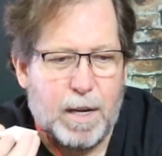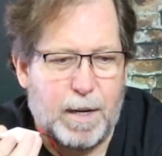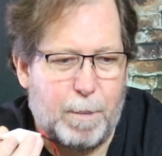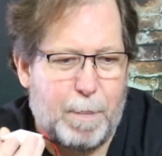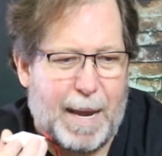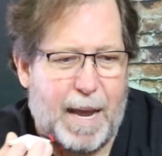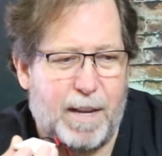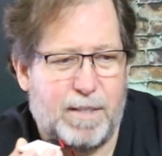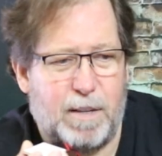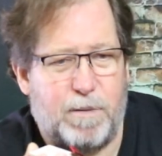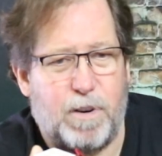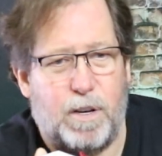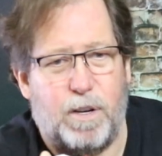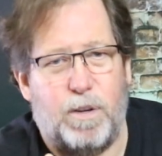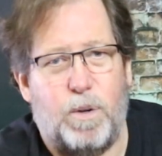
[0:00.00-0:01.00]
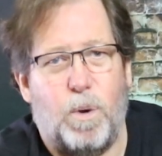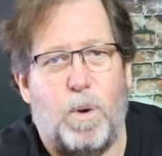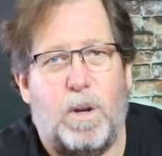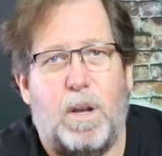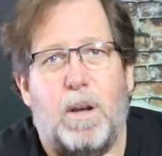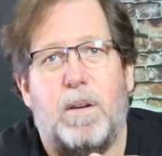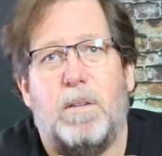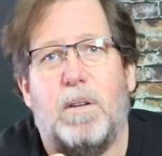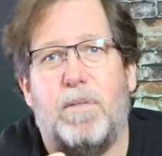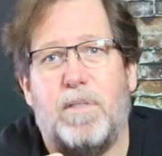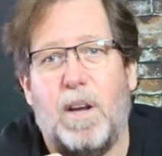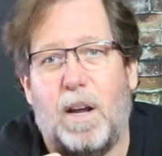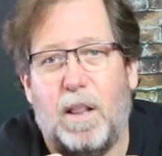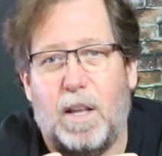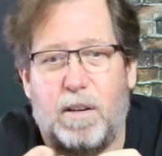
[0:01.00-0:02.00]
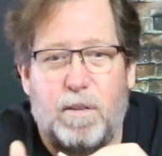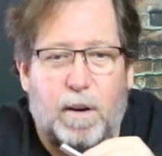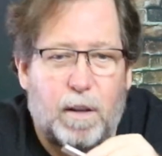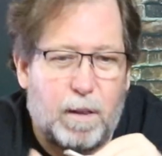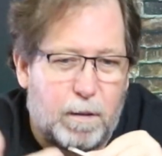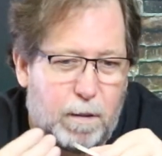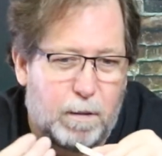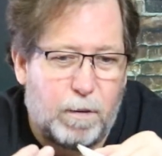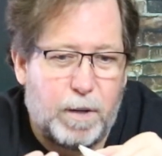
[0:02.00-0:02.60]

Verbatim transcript: in the past, they've tried to do all kinds of dielectric